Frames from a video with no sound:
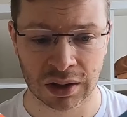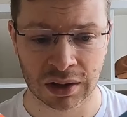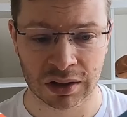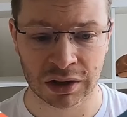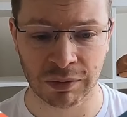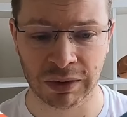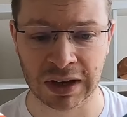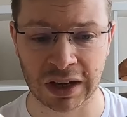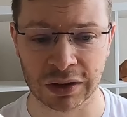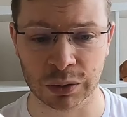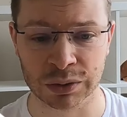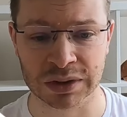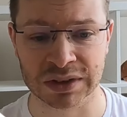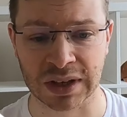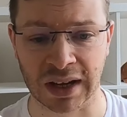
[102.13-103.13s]
navigate to
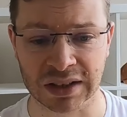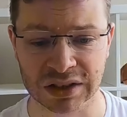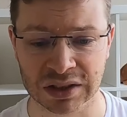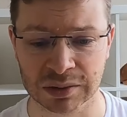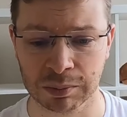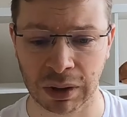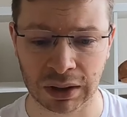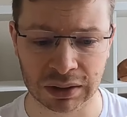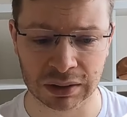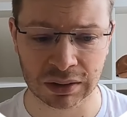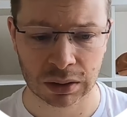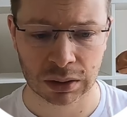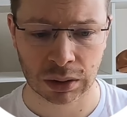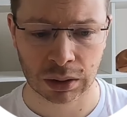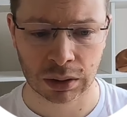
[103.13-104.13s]
this action
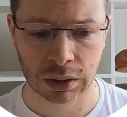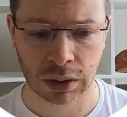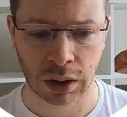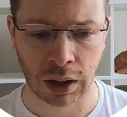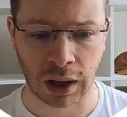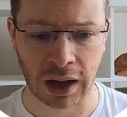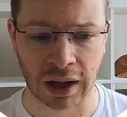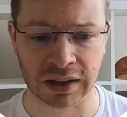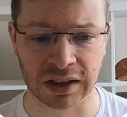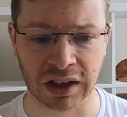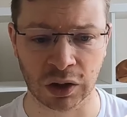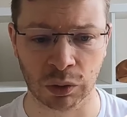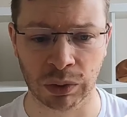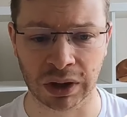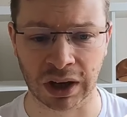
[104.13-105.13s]
button, and
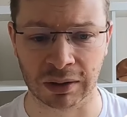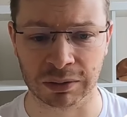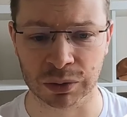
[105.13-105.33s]
here we have